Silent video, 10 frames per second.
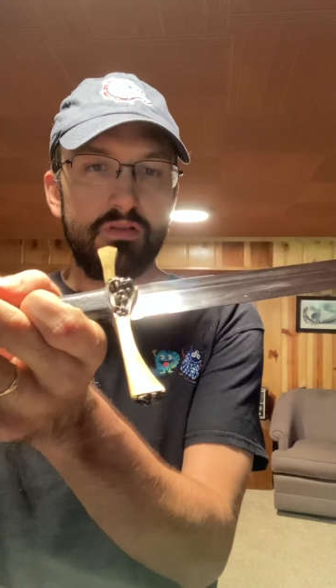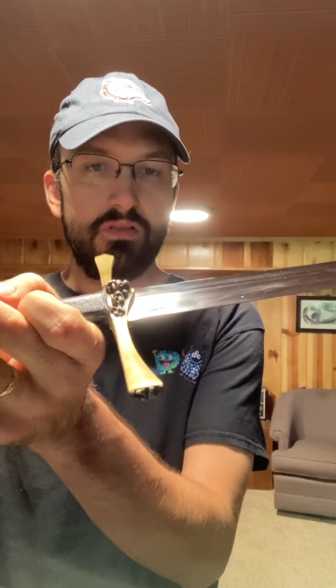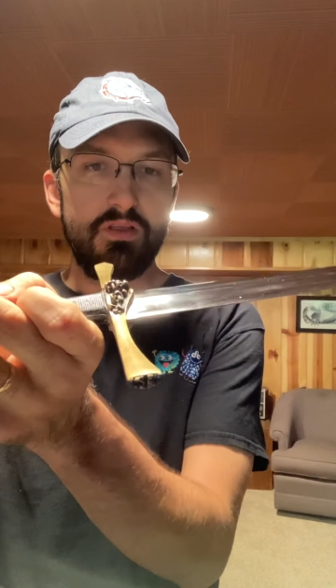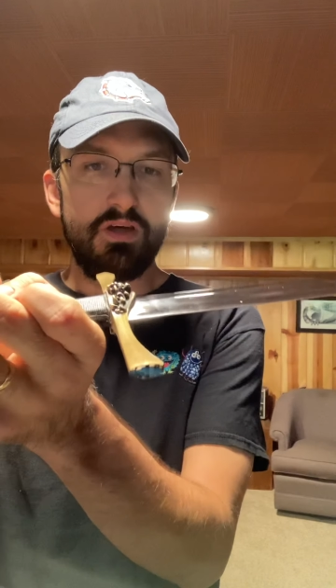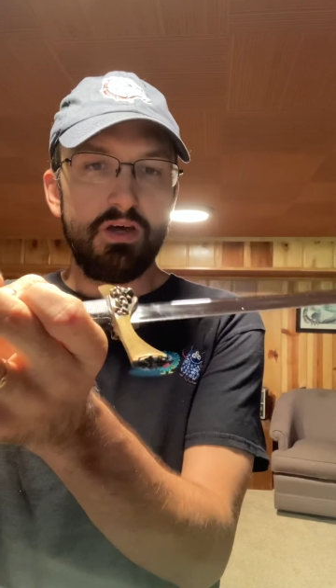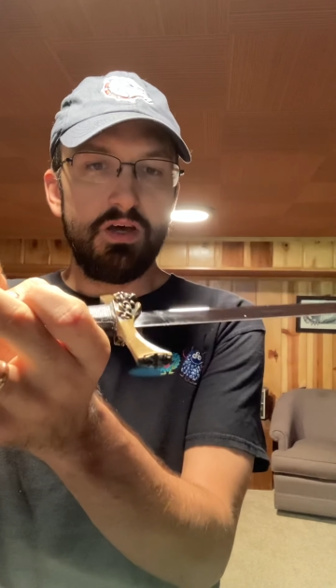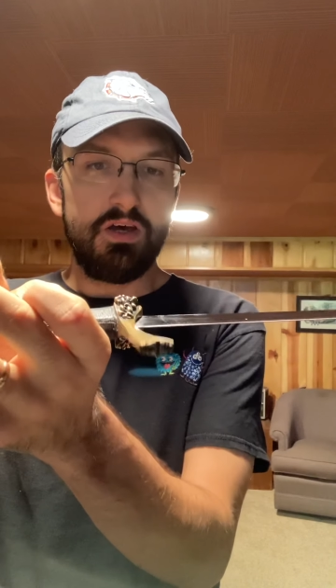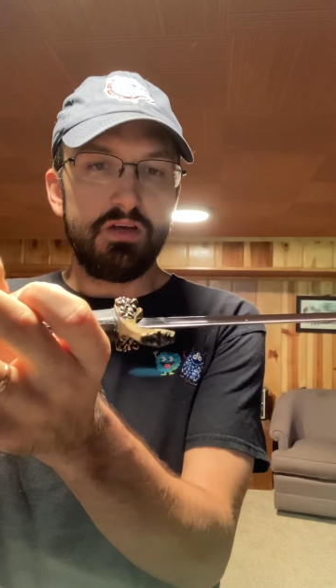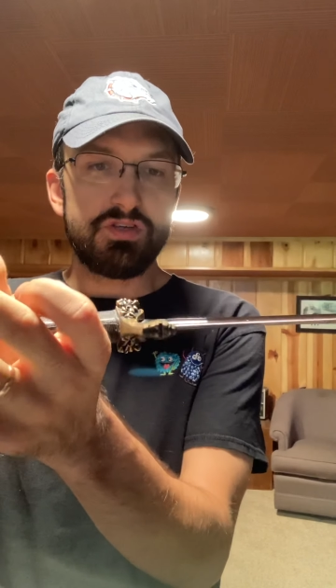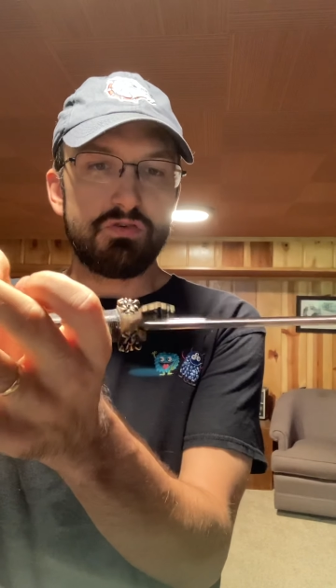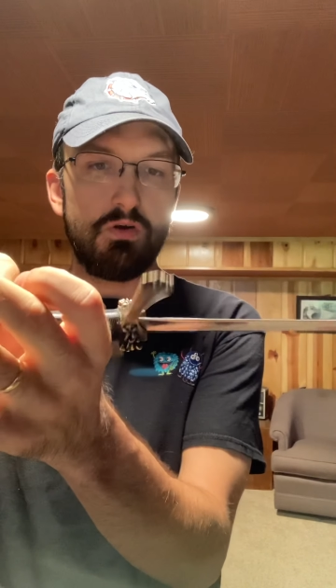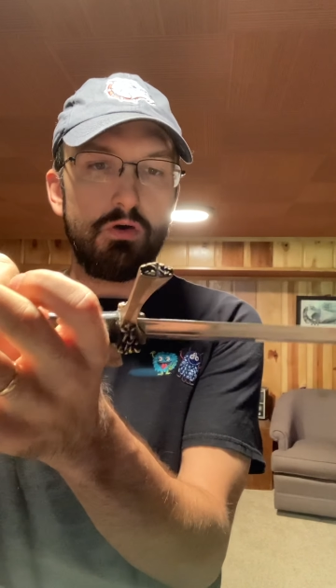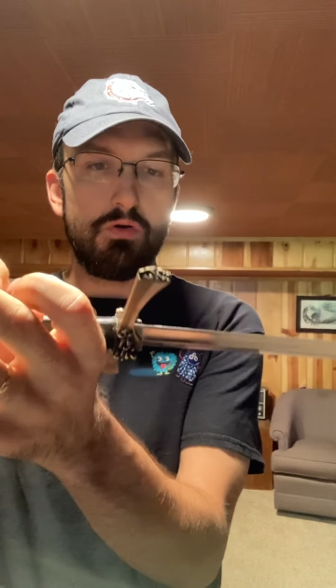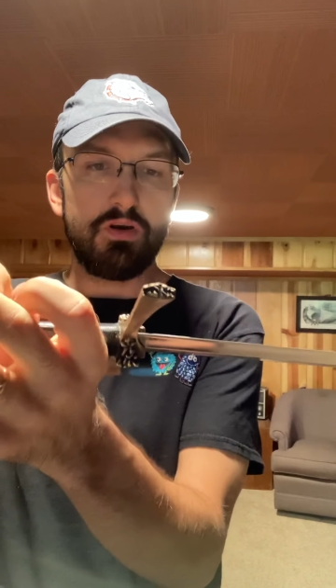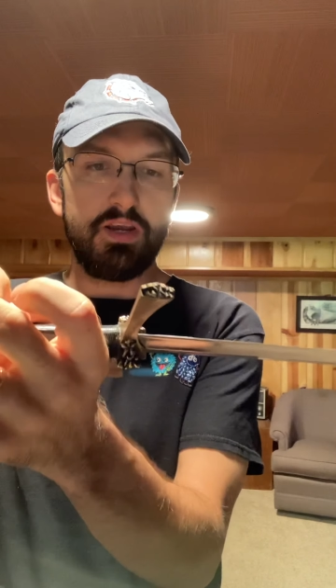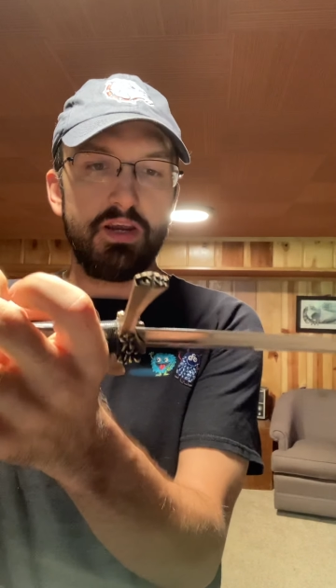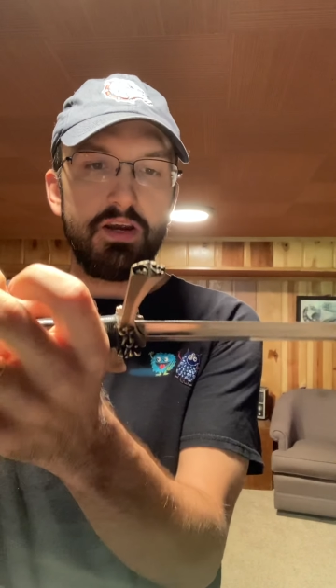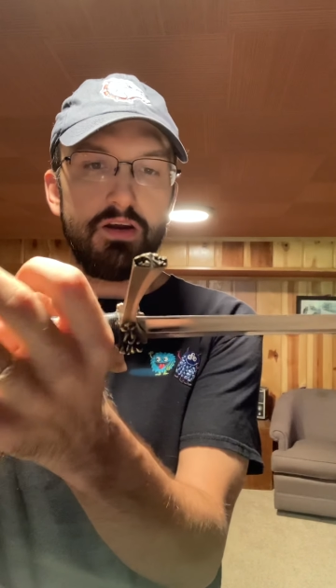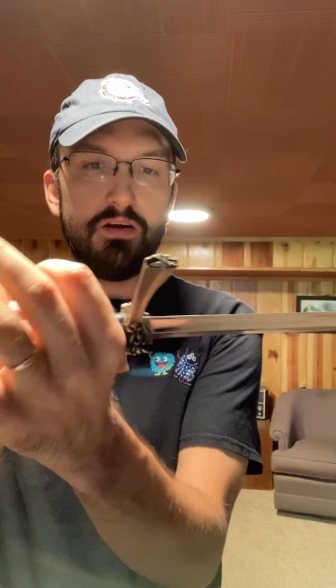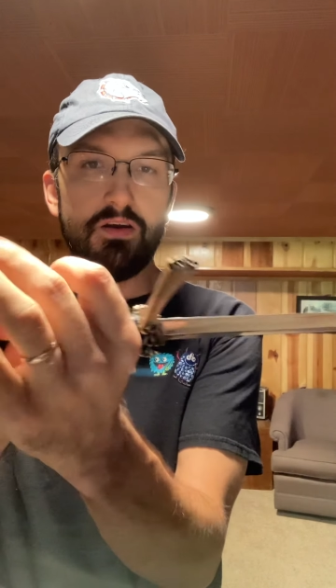the scroll work
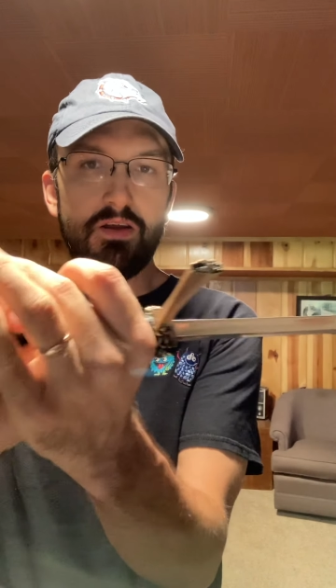here.